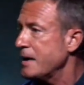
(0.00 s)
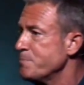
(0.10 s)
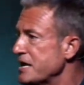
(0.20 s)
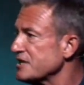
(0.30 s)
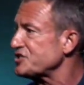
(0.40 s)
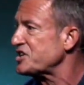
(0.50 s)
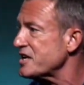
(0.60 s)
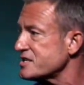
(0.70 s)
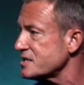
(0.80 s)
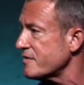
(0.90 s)
and being a
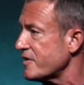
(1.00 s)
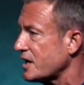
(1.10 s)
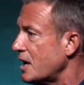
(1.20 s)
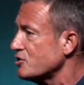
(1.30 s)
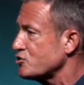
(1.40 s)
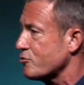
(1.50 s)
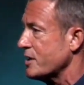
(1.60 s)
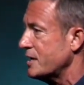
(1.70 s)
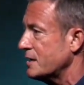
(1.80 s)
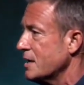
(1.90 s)
citizen of the
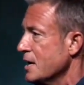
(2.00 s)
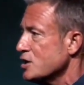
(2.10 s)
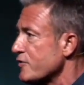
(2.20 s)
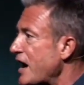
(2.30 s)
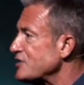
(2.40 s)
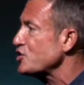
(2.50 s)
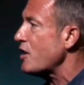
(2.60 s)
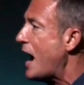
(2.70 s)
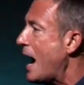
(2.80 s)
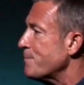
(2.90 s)
country, and you've got
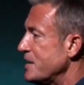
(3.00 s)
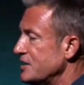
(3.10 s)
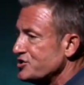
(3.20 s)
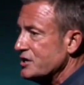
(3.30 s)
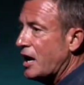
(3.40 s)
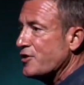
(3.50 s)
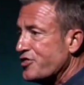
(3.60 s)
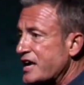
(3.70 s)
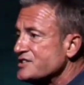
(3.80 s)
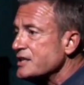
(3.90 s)
your hobbies and other
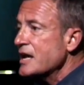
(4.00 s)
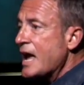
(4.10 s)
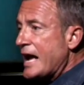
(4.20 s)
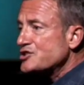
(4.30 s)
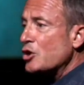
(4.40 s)
things. And